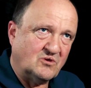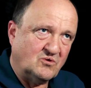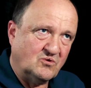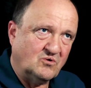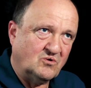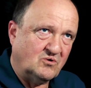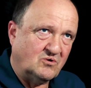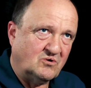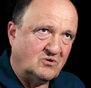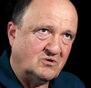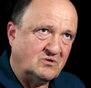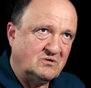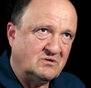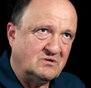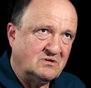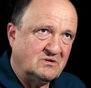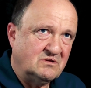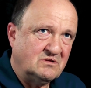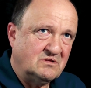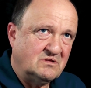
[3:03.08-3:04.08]
law,
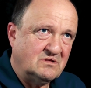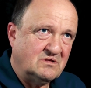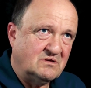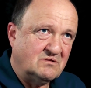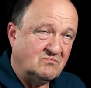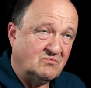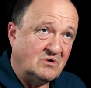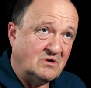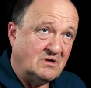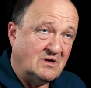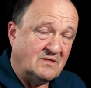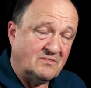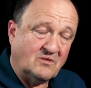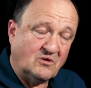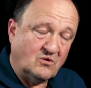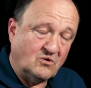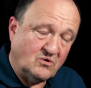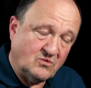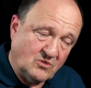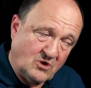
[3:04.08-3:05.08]
and the
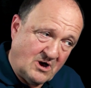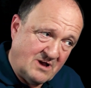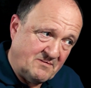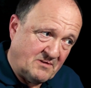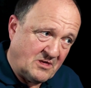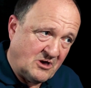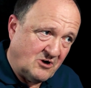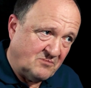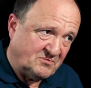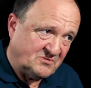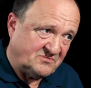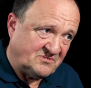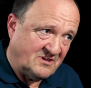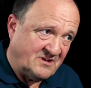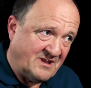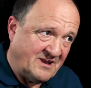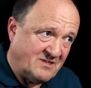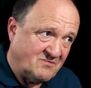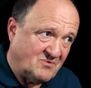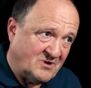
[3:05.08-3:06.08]
law not able to help us
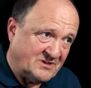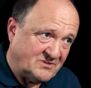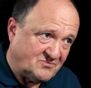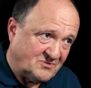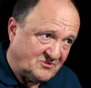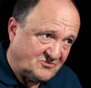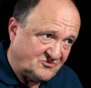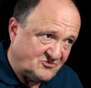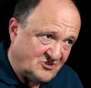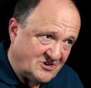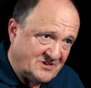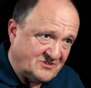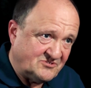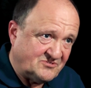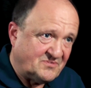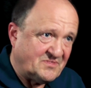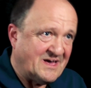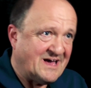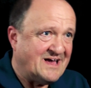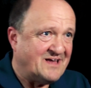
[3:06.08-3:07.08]
in any way, to
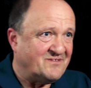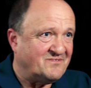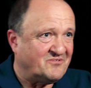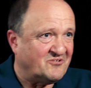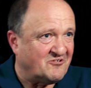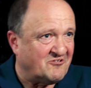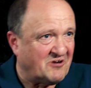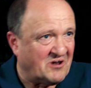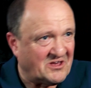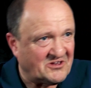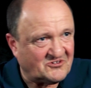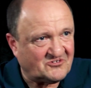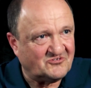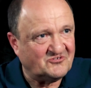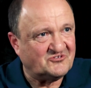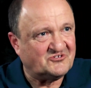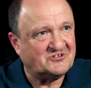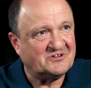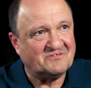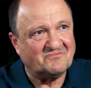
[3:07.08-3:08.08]
exchange that for a
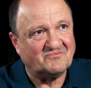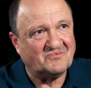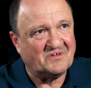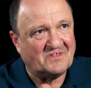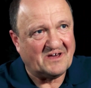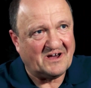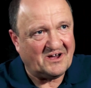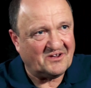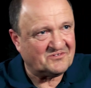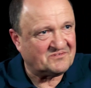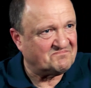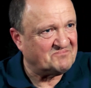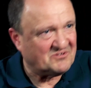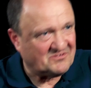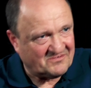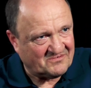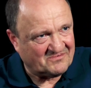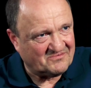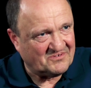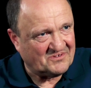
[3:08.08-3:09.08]
relationship with a
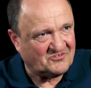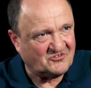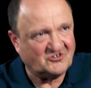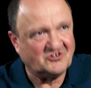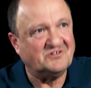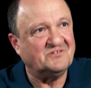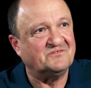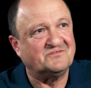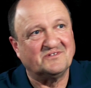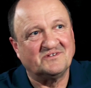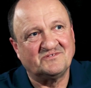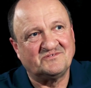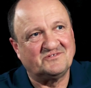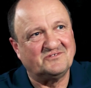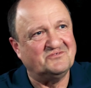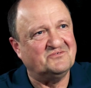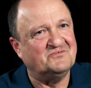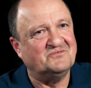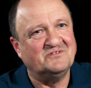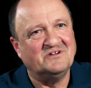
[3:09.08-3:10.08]
husband, with Jesus,
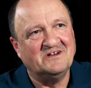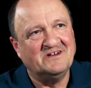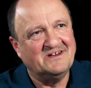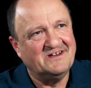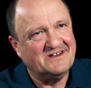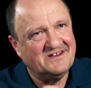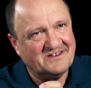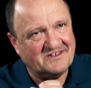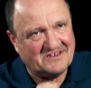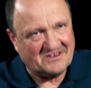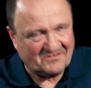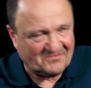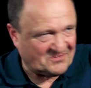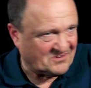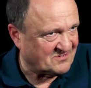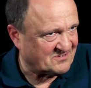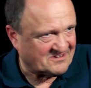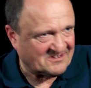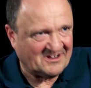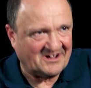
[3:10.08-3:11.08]
who gives
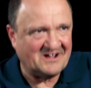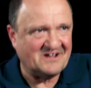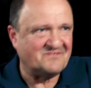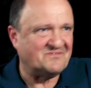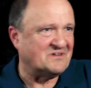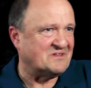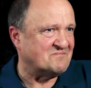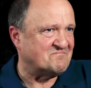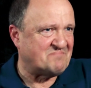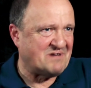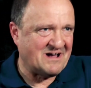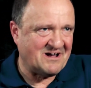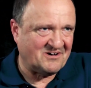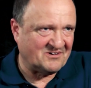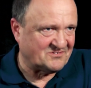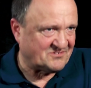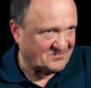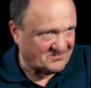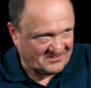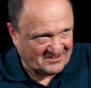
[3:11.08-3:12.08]
us life and
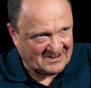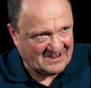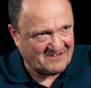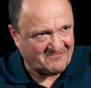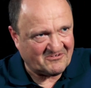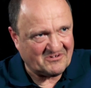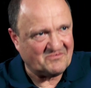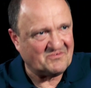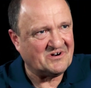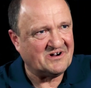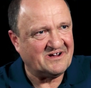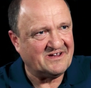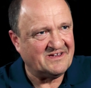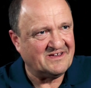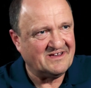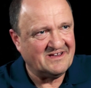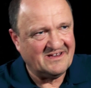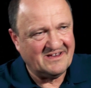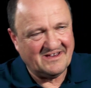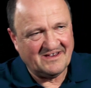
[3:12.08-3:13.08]
empowers us in every
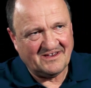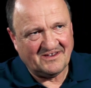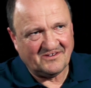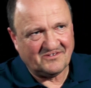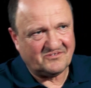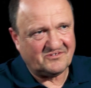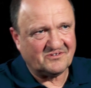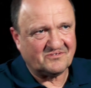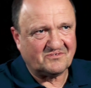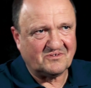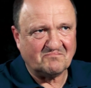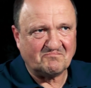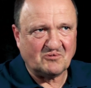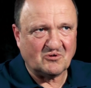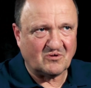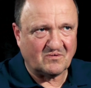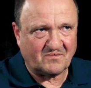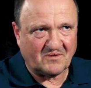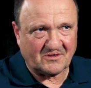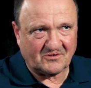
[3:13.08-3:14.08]
way, is just the
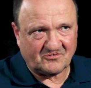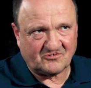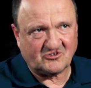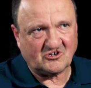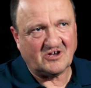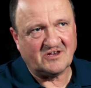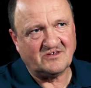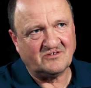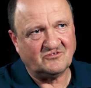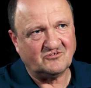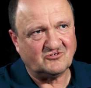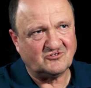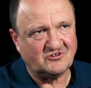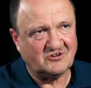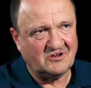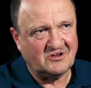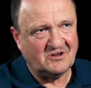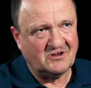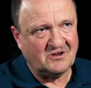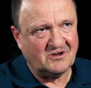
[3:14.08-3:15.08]
beautiful exchange
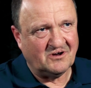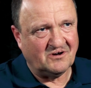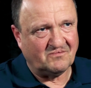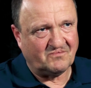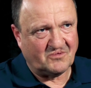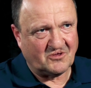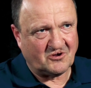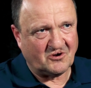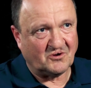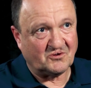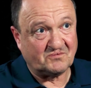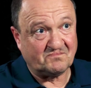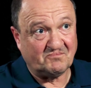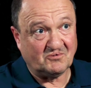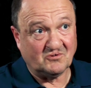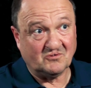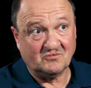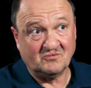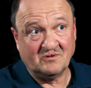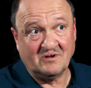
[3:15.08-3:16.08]
of the
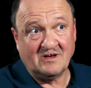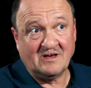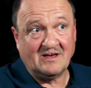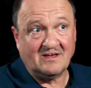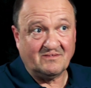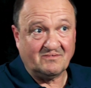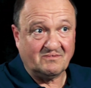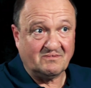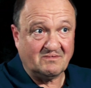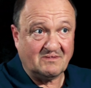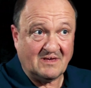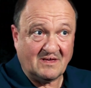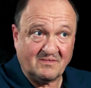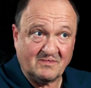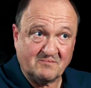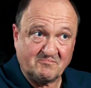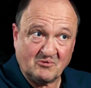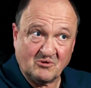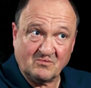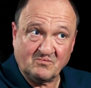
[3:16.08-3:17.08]
gospel and
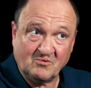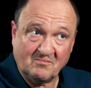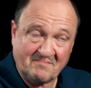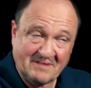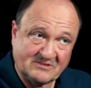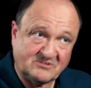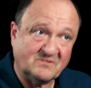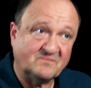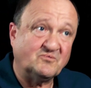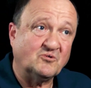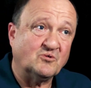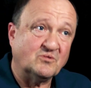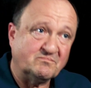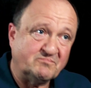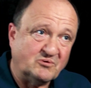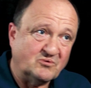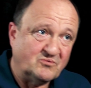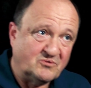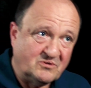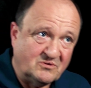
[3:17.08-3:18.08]
the beautiful metaphor that
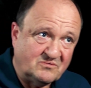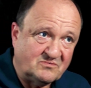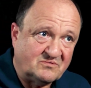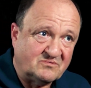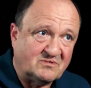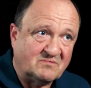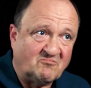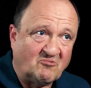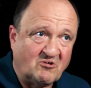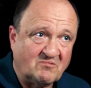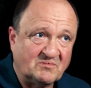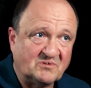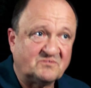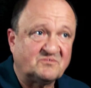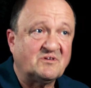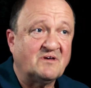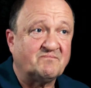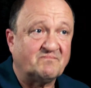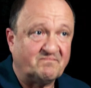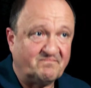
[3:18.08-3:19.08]
Paul uses in
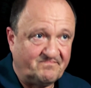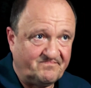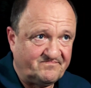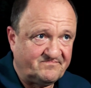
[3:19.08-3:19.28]
Romans 7.